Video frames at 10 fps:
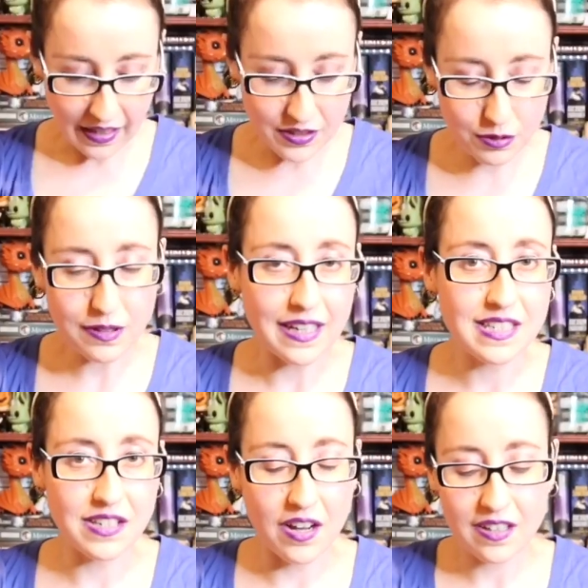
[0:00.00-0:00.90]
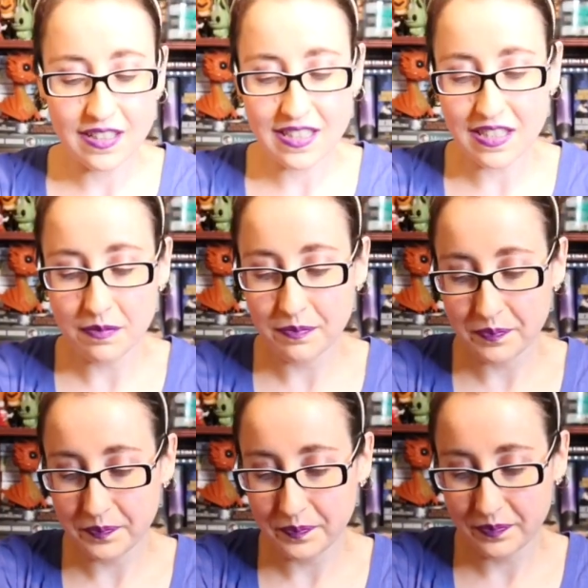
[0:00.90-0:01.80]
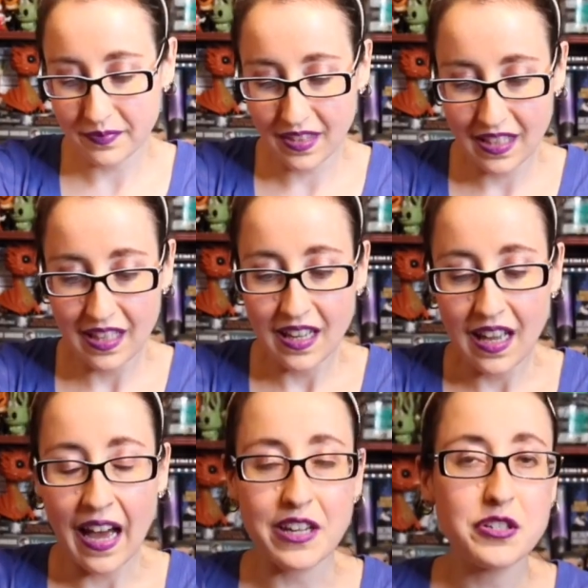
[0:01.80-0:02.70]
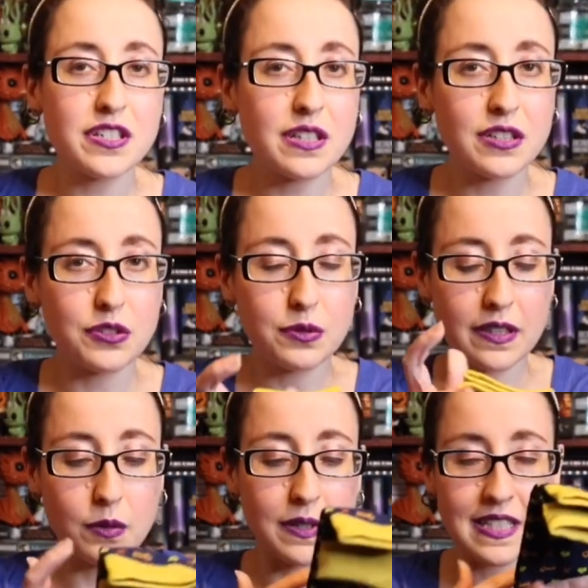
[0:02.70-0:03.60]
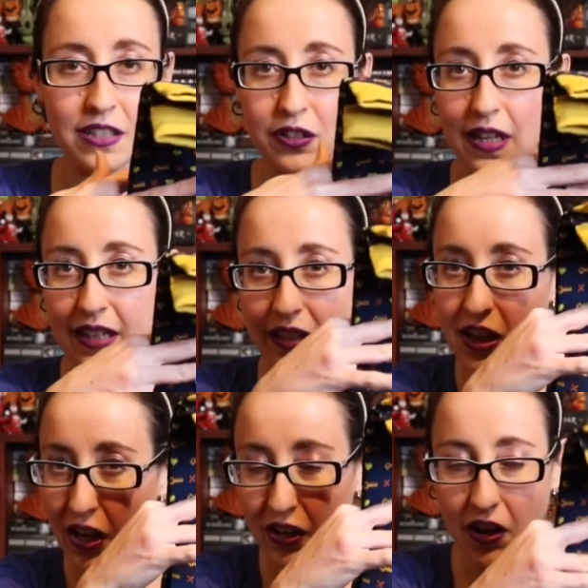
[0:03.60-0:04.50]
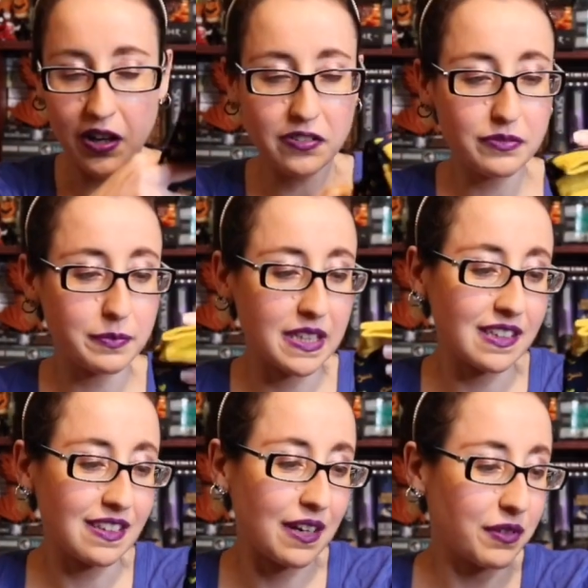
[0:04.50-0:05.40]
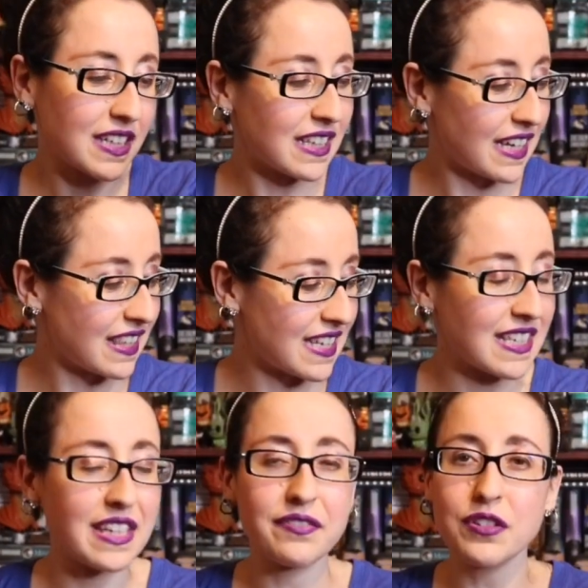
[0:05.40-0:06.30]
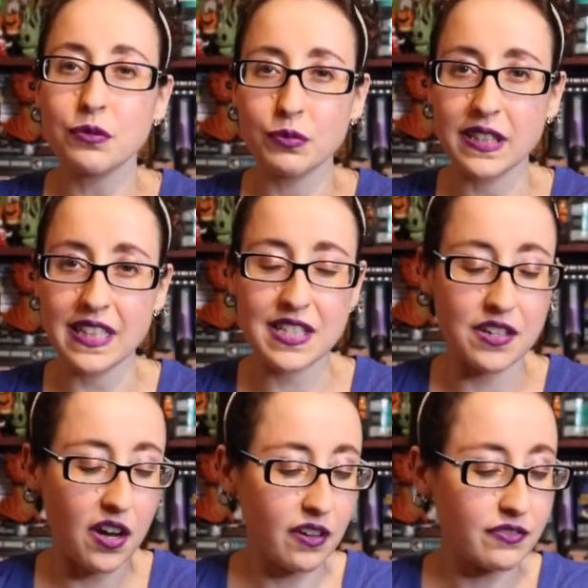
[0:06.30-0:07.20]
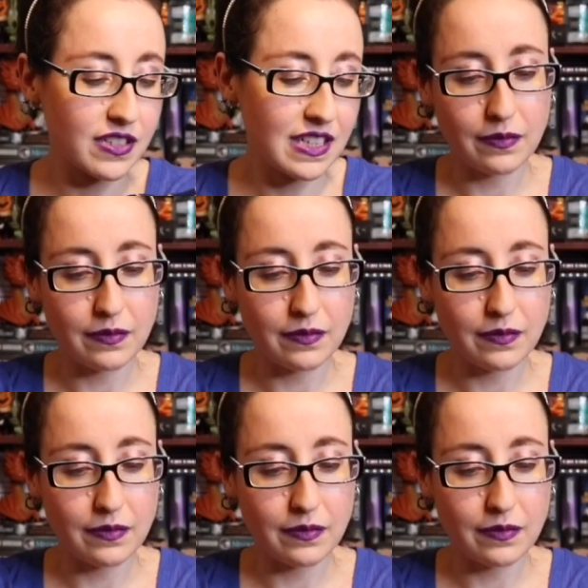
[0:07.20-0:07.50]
I do like socks. I usually do the ones that are kind of cut off, but I really like these, and they feel really soft,